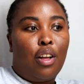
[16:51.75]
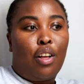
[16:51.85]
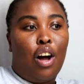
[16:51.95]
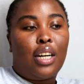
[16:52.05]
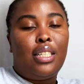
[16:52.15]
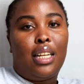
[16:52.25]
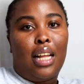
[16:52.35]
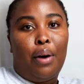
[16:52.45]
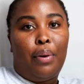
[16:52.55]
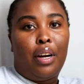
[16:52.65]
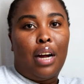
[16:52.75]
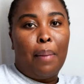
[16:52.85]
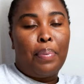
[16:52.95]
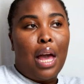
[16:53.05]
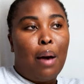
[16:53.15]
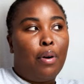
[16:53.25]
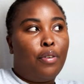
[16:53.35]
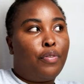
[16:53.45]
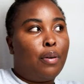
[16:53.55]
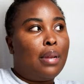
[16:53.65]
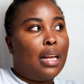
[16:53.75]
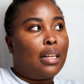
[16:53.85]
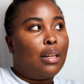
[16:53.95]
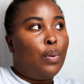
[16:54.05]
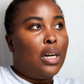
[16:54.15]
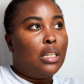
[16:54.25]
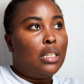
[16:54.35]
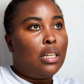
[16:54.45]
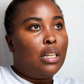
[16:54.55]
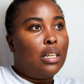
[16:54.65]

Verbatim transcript: cocktail hour, happy hour from like what